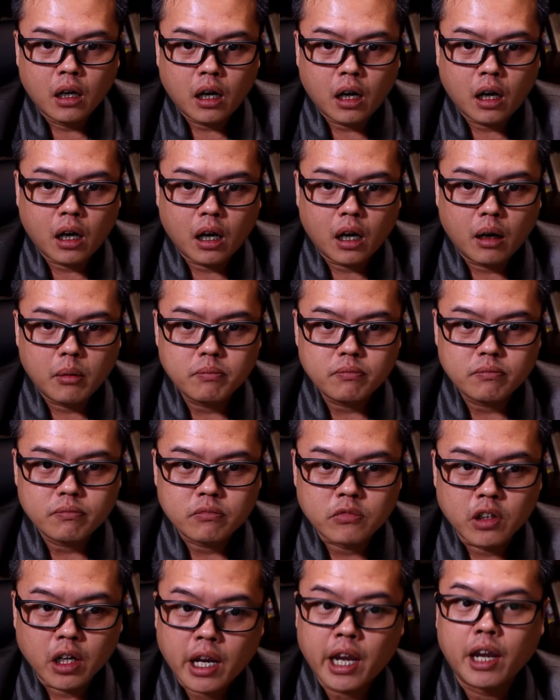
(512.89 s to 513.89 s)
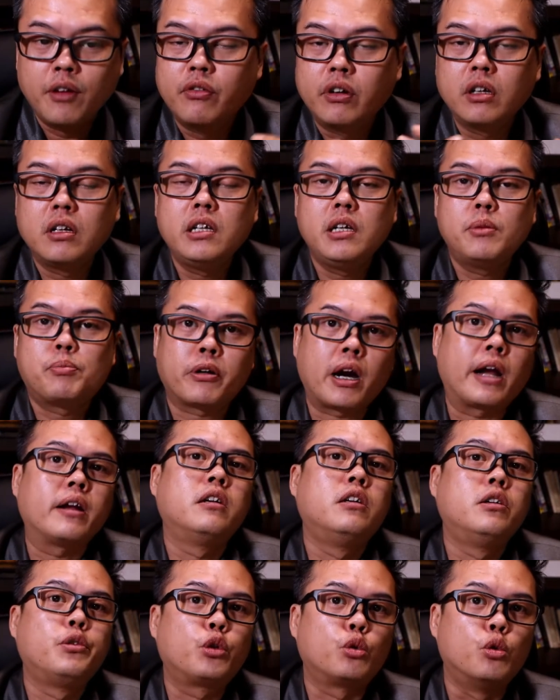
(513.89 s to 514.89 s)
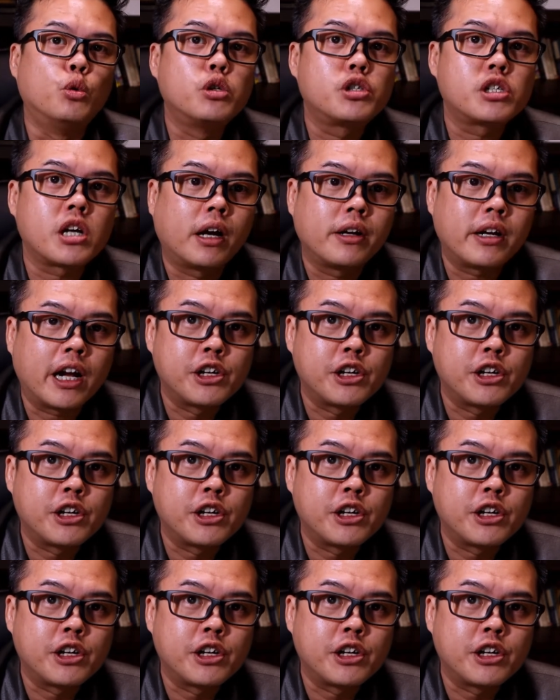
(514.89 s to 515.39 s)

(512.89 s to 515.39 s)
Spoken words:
the heavily pregnant Tu Shan